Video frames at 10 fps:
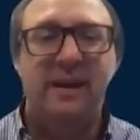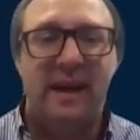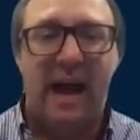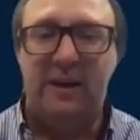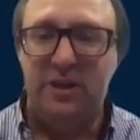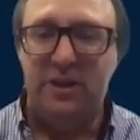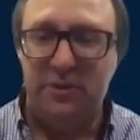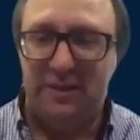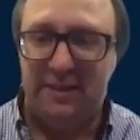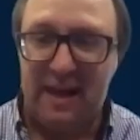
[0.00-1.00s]
How did you
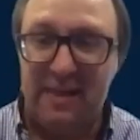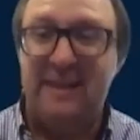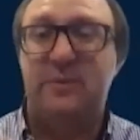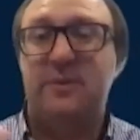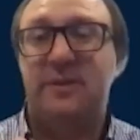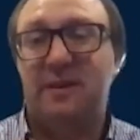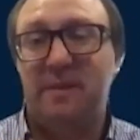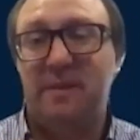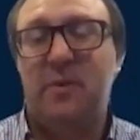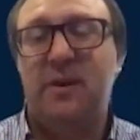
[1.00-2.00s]
decide this was going to
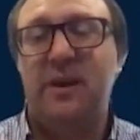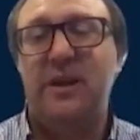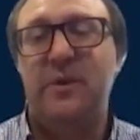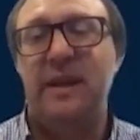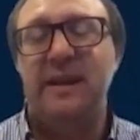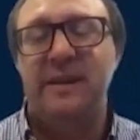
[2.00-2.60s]
be the one to do it,